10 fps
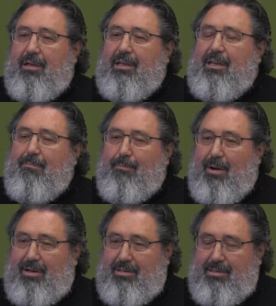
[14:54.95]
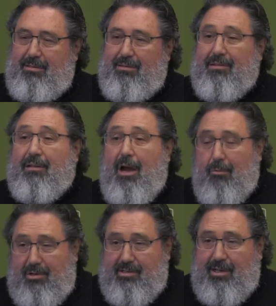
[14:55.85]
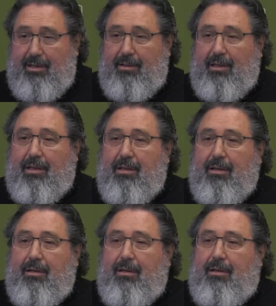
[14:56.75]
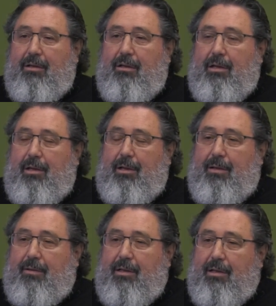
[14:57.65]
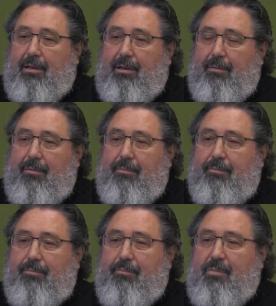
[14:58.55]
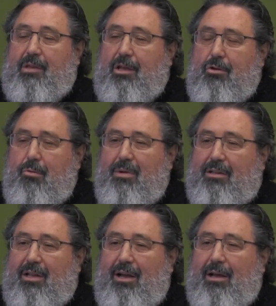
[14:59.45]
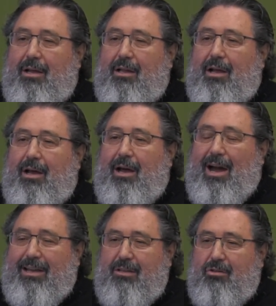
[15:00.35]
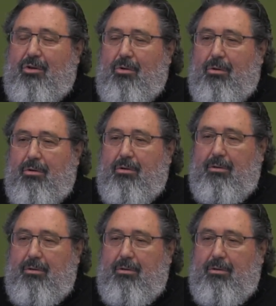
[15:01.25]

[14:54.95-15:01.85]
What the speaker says: impacts, I will say the human high toll,